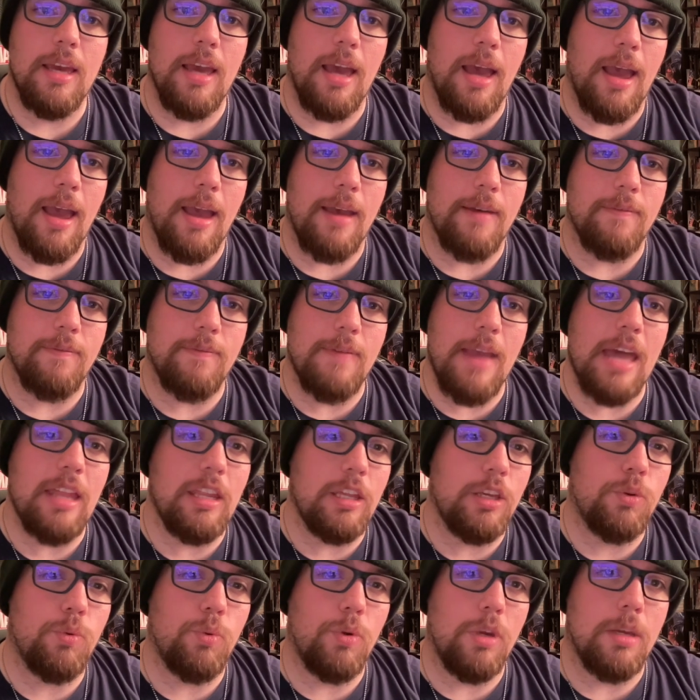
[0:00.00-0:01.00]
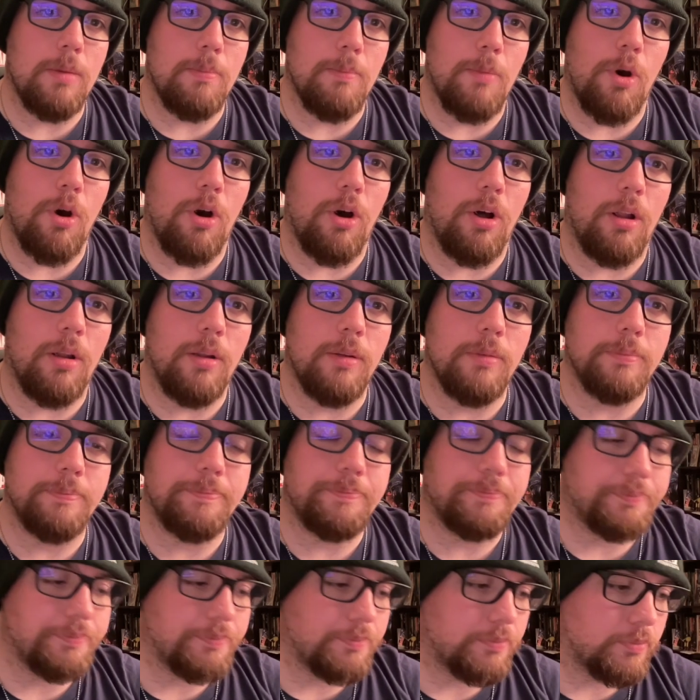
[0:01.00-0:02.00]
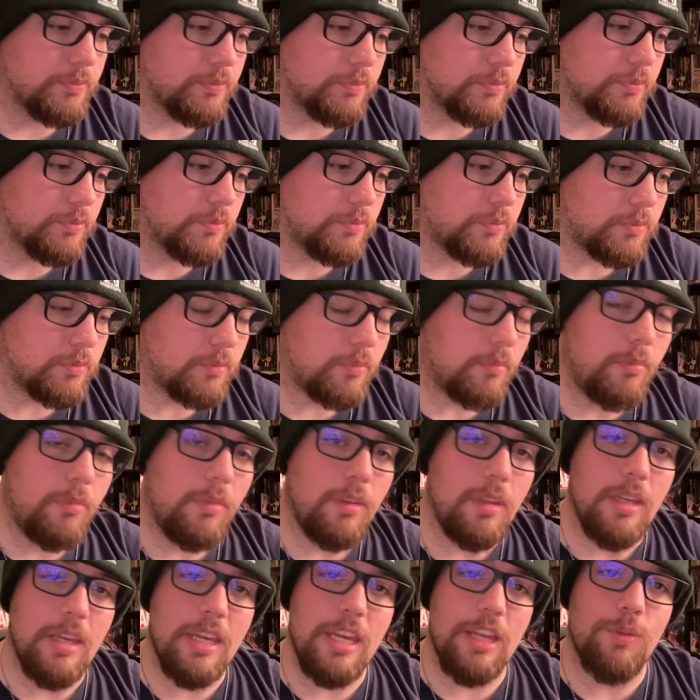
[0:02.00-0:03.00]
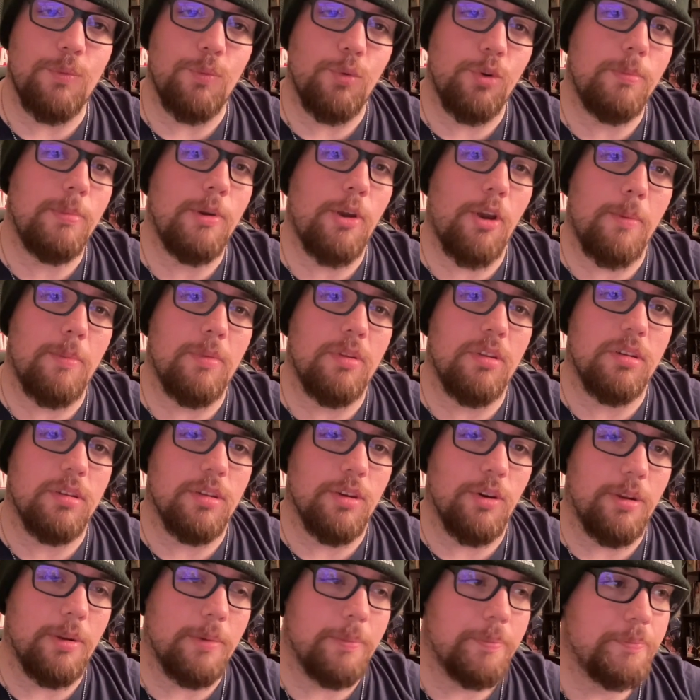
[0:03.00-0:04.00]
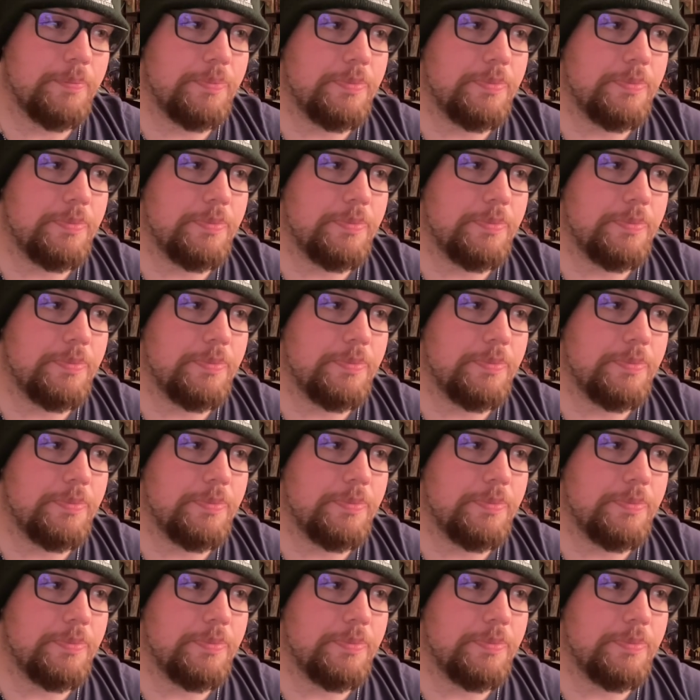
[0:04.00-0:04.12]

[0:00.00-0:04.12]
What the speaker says: at Valley Creek Mall in Woodbury, Minnesota.